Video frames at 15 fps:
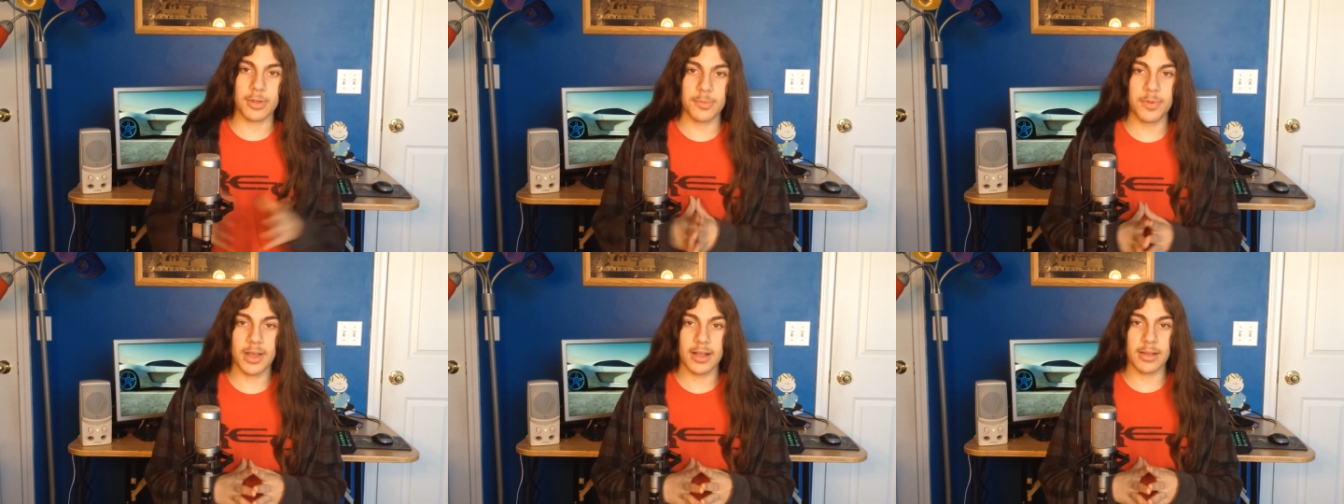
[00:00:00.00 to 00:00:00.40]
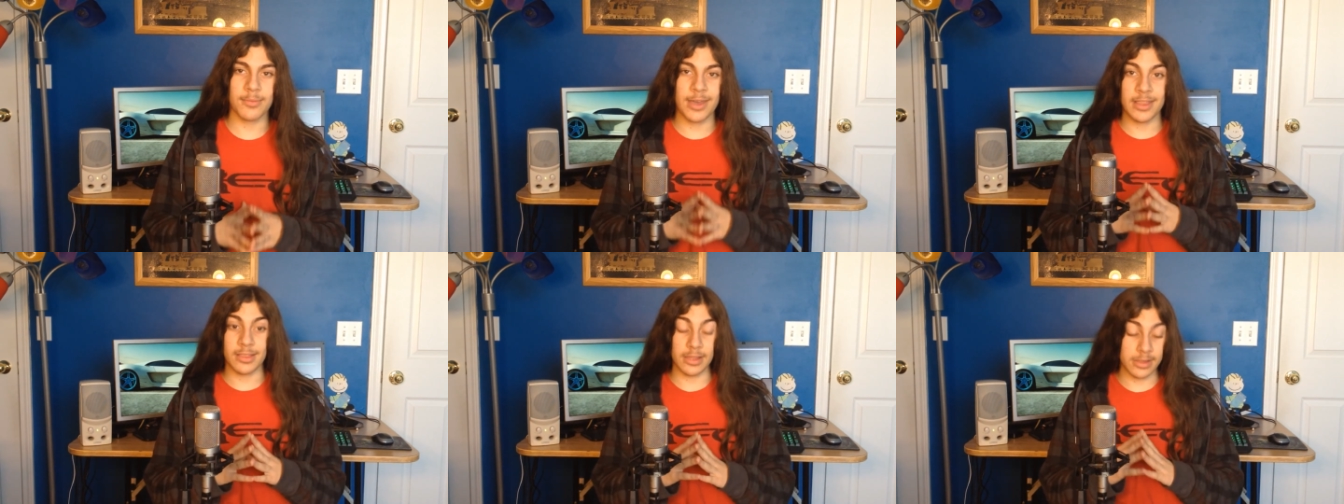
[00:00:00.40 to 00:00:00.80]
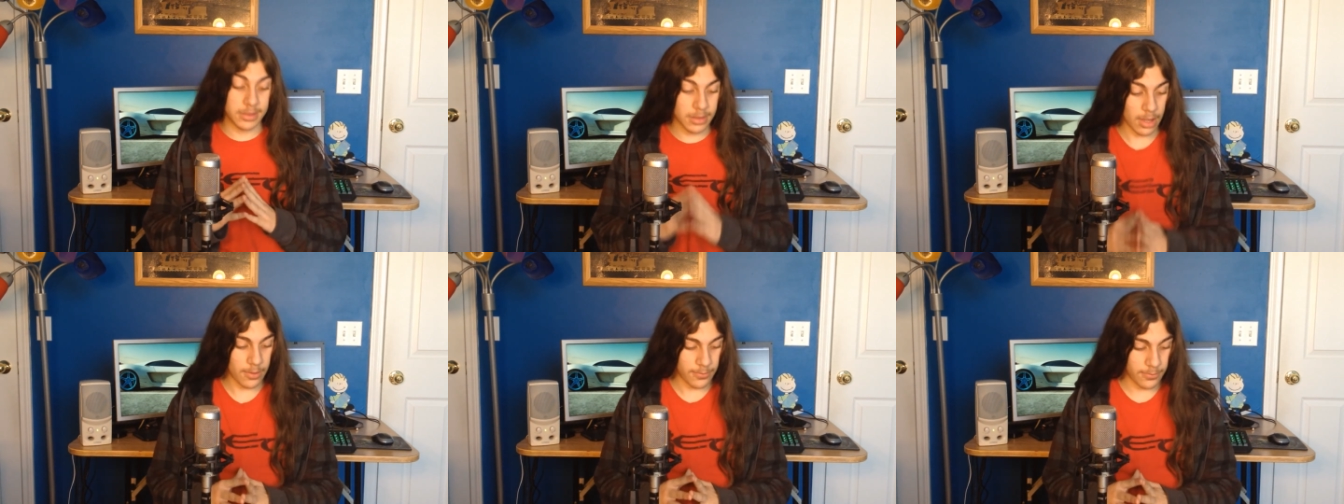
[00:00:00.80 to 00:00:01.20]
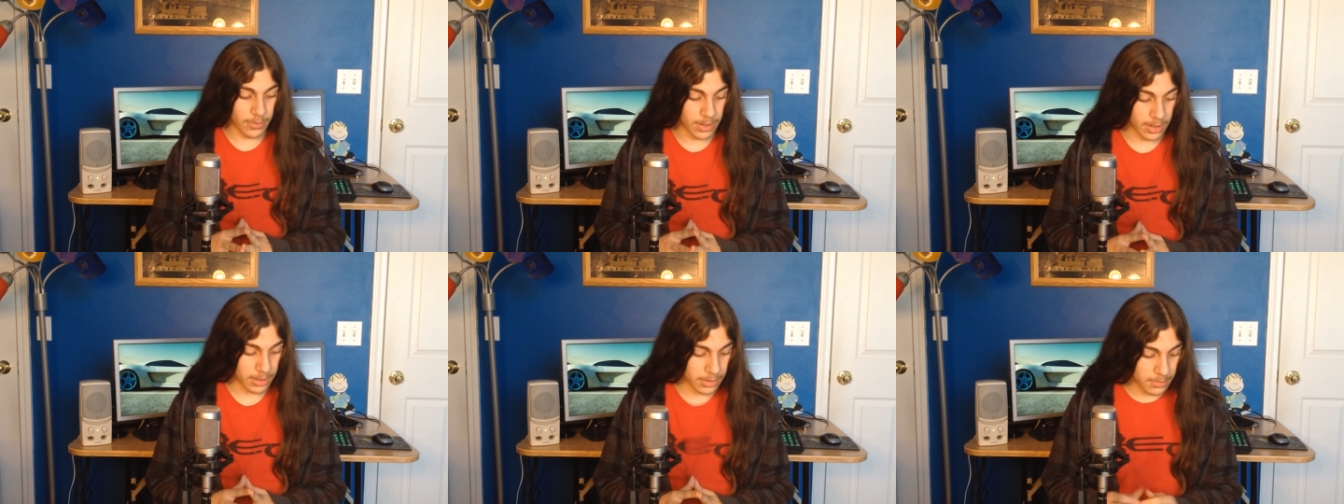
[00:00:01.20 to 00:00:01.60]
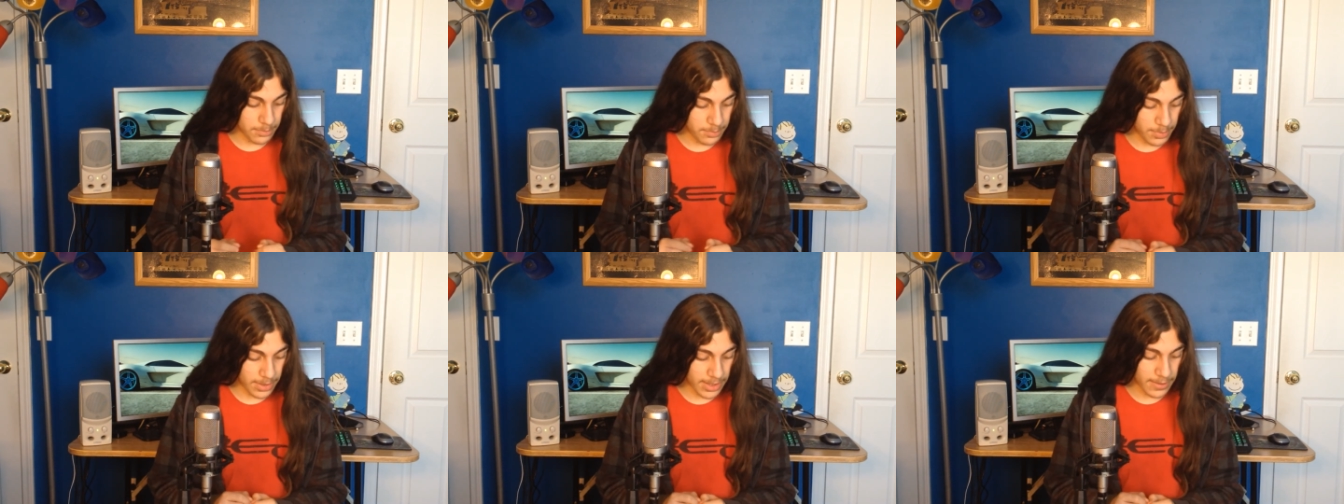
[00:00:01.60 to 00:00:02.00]
comparing mainly software,
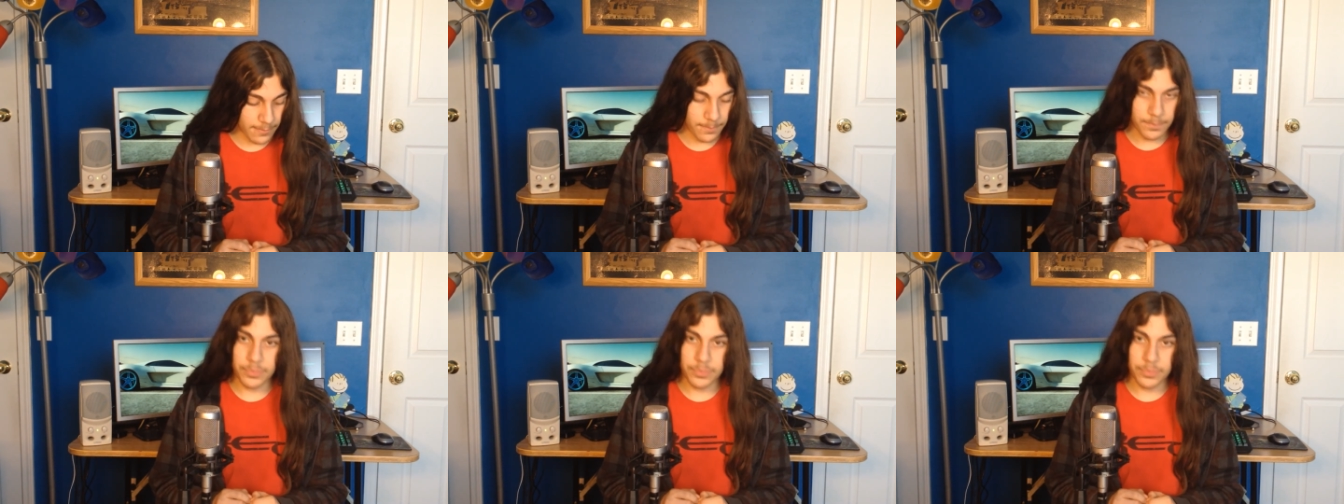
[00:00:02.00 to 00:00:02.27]
but